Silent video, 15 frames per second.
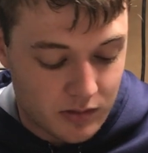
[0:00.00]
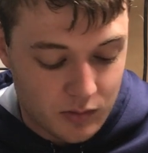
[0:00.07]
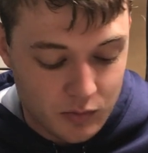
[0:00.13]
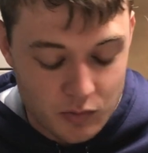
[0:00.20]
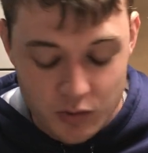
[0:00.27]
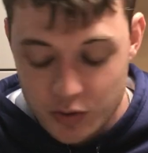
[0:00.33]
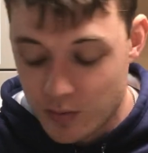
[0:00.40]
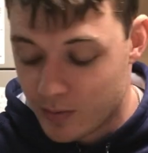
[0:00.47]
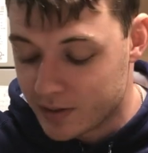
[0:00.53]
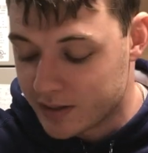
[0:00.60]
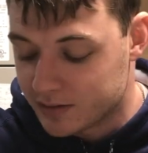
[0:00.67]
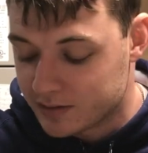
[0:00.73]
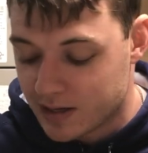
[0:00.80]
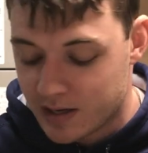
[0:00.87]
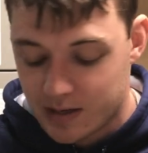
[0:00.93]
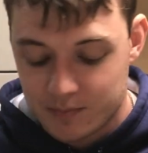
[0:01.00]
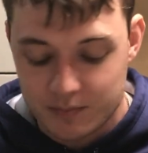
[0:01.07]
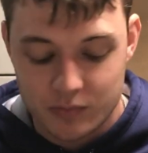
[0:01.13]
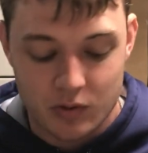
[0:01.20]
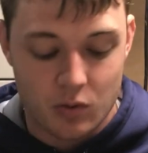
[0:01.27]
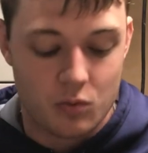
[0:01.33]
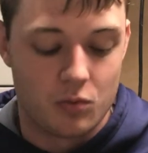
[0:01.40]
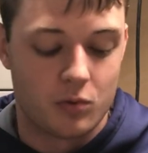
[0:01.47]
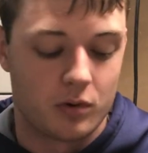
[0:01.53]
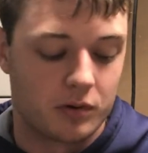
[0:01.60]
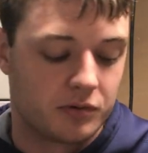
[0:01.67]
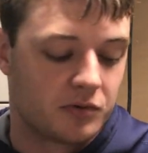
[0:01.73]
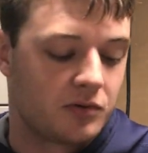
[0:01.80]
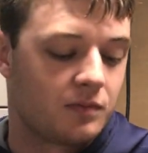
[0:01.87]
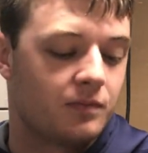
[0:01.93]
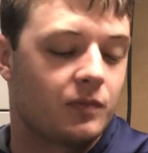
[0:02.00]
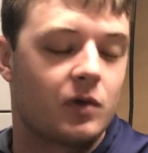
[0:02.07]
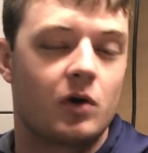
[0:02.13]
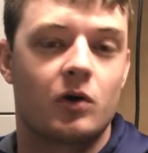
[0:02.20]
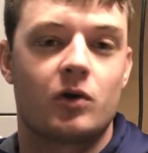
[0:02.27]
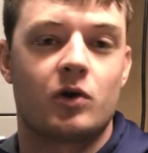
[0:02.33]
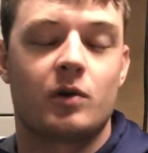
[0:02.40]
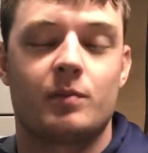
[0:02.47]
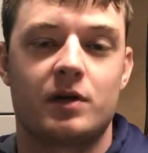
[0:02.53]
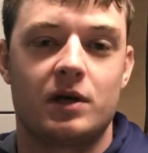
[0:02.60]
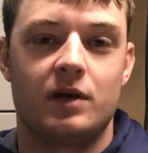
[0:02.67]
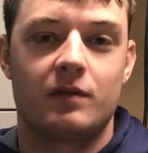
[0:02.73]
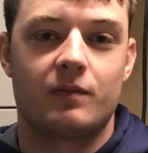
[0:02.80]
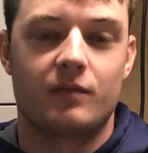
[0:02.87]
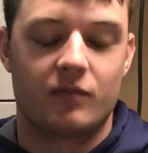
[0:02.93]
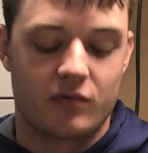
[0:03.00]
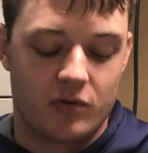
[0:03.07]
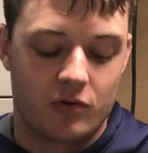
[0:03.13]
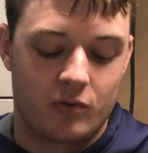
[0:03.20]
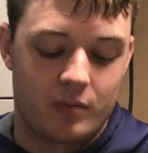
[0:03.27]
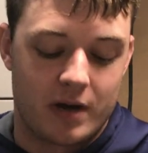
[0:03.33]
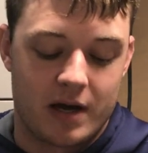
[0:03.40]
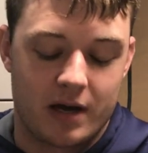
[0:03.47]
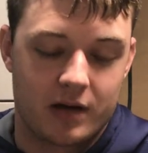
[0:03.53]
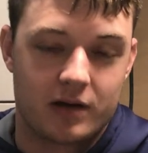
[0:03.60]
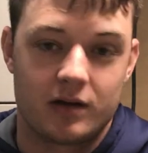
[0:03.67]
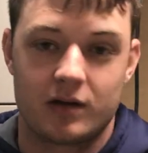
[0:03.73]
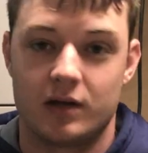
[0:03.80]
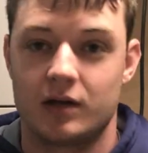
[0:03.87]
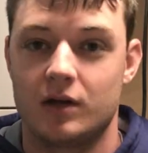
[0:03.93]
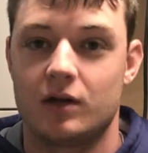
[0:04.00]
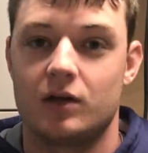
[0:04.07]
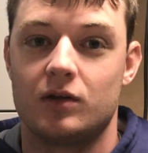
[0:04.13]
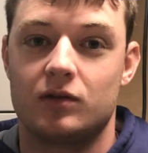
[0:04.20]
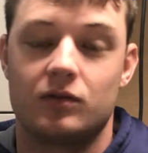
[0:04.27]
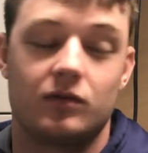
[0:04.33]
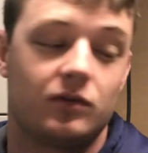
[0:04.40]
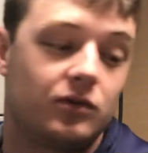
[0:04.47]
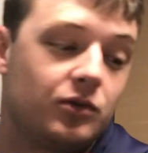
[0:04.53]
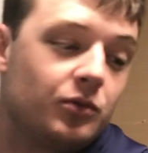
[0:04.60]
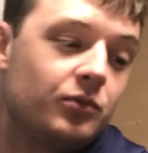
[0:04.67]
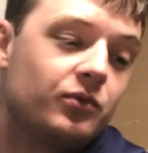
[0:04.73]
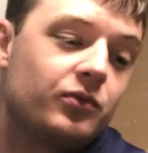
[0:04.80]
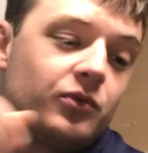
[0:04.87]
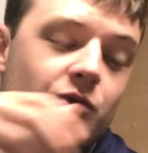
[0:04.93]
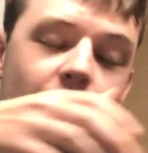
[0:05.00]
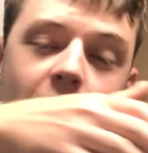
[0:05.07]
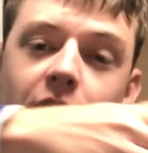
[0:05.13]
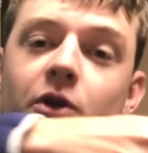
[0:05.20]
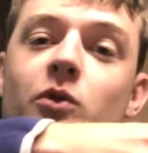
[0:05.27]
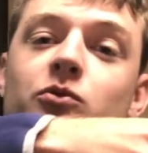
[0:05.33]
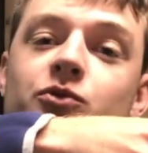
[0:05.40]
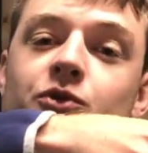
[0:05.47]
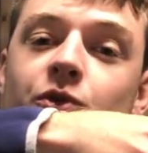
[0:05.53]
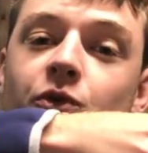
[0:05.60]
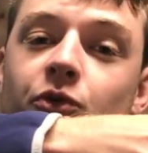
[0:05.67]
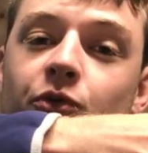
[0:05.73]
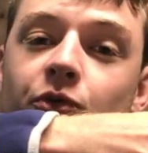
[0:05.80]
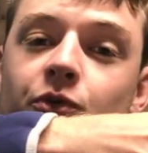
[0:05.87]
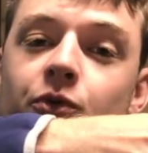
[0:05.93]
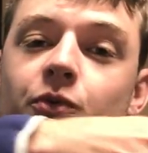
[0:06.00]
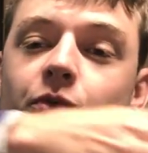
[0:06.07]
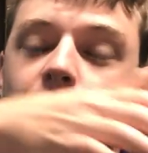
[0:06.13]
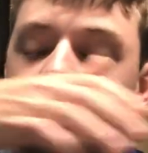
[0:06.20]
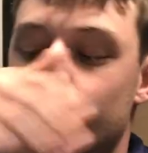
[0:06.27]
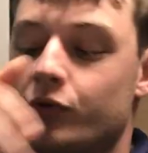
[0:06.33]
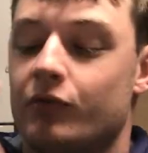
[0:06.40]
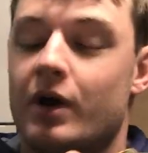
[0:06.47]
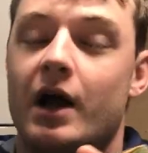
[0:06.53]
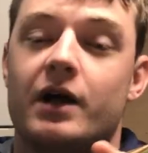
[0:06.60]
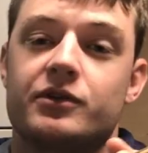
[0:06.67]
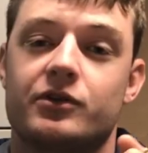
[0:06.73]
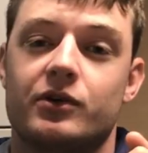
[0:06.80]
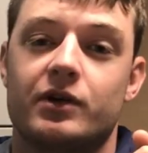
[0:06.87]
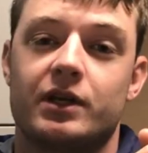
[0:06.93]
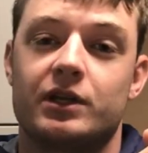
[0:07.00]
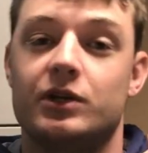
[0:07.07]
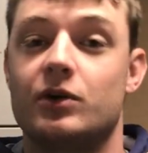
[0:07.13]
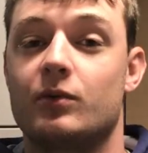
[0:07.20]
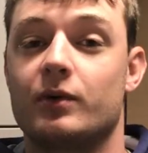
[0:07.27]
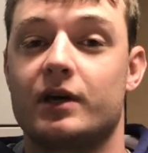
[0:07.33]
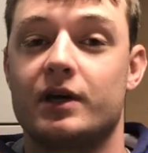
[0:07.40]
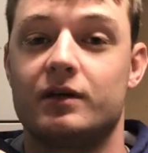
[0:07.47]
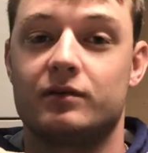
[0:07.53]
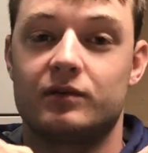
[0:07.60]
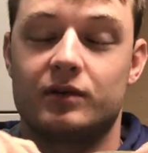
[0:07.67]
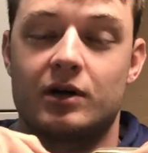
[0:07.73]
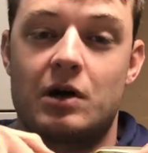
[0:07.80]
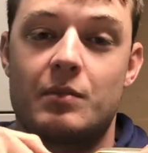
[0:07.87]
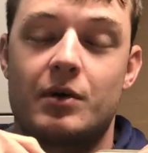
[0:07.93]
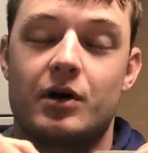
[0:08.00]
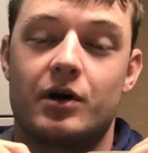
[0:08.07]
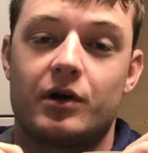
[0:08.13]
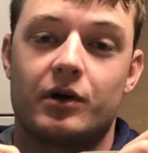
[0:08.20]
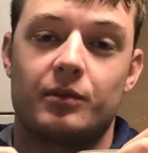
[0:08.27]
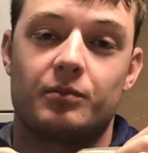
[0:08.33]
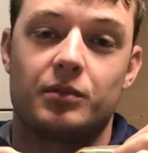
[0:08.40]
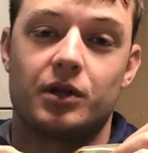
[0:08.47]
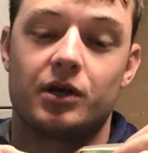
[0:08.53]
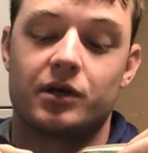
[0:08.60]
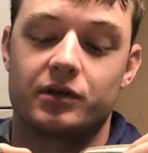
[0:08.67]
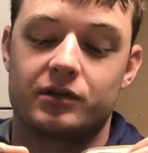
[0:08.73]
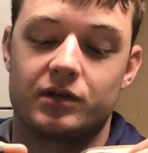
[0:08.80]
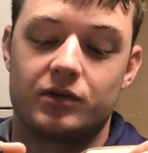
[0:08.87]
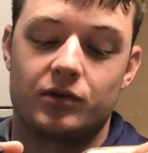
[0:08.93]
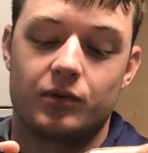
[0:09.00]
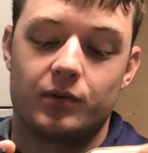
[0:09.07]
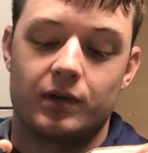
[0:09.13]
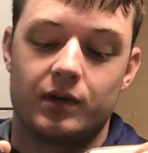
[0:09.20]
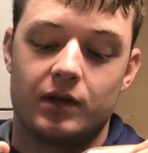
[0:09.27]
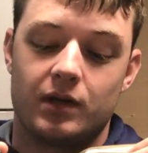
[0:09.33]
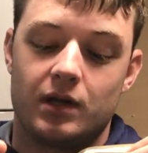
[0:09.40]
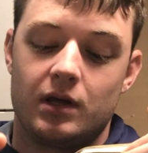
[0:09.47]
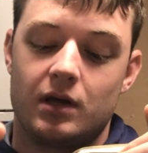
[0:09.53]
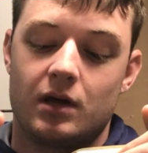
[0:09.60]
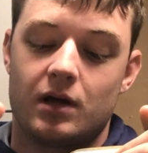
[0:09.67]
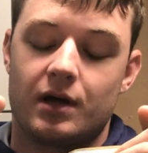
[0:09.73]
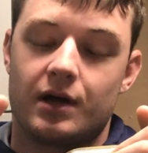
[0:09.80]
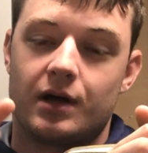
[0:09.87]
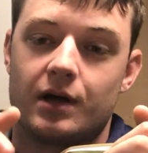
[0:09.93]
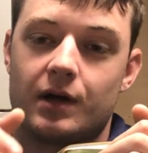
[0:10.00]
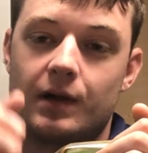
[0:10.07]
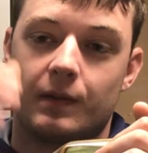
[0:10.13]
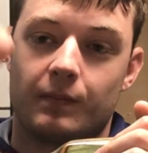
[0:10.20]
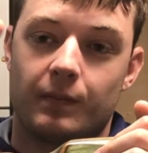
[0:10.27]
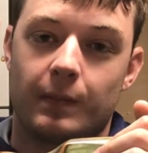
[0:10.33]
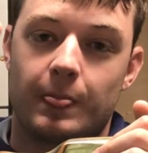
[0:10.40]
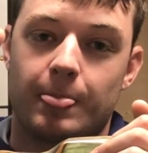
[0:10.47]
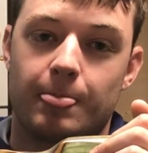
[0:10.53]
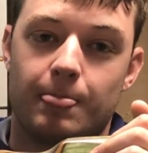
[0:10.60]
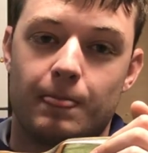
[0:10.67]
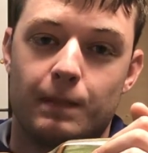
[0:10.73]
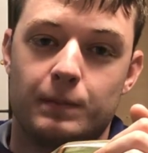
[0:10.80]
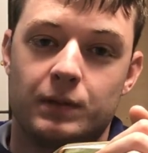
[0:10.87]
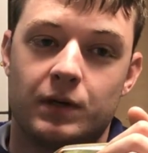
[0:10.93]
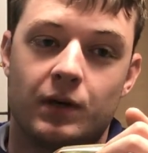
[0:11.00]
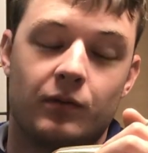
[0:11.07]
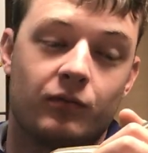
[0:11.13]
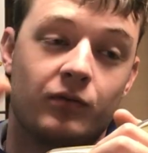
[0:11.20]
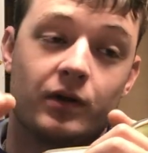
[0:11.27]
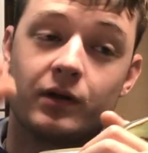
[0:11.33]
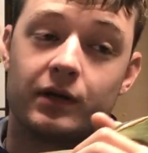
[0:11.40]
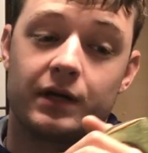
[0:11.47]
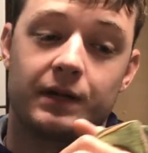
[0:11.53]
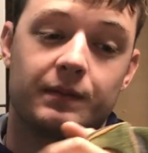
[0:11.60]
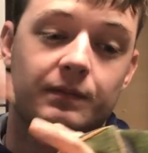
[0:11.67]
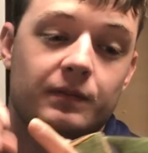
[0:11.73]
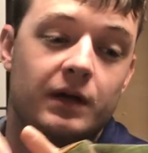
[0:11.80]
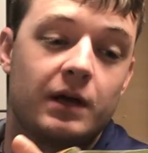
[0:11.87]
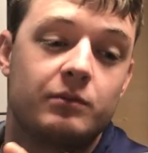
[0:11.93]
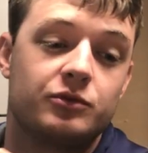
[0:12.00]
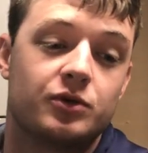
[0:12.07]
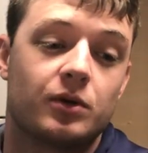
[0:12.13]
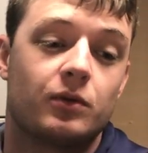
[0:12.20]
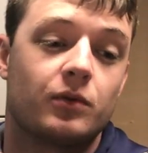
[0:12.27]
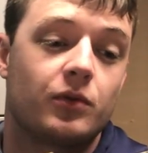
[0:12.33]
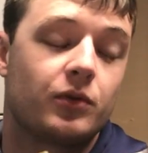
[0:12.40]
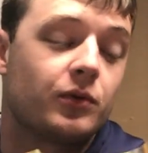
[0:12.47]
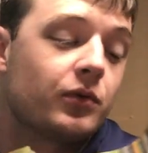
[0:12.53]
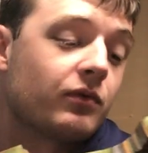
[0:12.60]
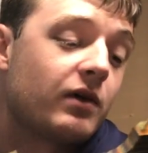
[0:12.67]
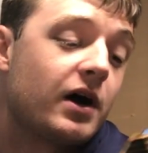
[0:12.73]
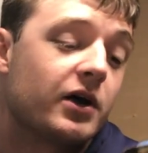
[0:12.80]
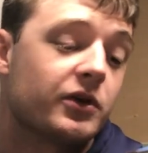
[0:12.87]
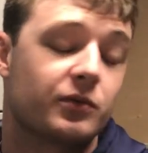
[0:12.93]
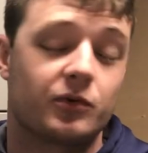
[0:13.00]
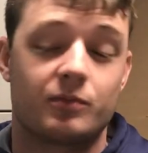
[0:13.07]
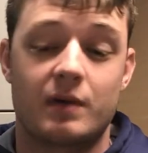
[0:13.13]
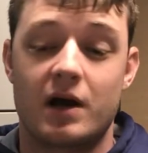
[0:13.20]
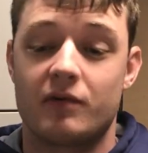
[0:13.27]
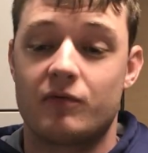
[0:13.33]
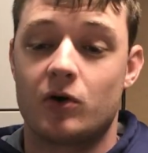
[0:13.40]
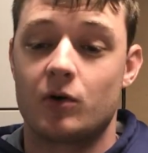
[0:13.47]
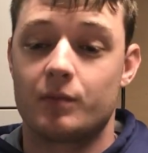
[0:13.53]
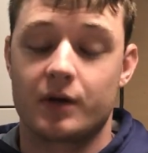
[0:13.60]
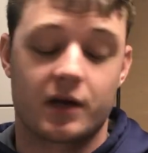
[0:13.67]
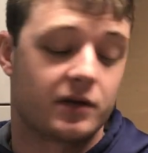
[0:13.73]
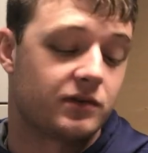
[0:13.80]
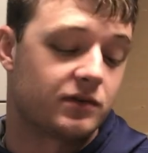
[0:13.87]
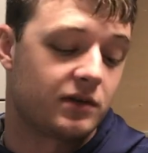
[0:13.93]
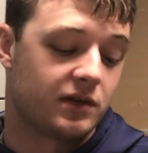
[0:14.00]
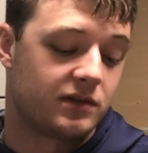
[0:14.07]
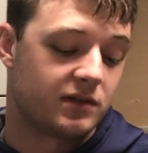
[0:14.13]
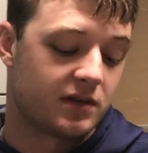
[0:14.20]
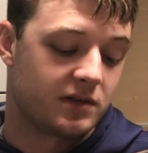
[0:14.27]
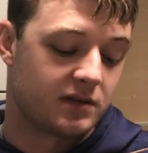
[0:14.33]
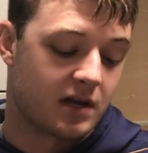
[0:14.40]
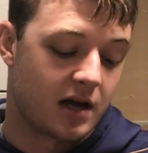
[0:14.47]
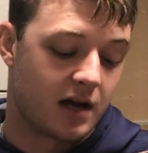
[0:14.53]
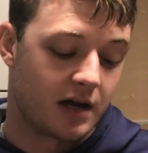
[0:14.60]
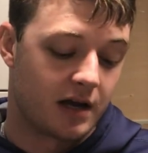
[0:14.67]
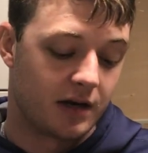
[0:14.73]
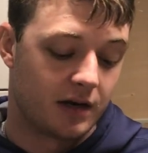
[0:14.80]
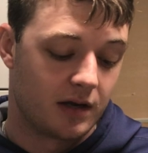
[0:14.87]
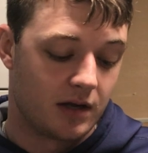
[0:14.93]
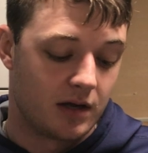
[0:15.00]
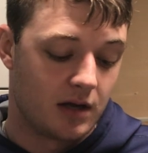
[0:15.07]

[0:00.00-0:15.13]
you won't get that. The horns are going to be further back so I don't drill through your riser and you don't get plugs into it. You know, really, him drilling through the riser was my fault because this design,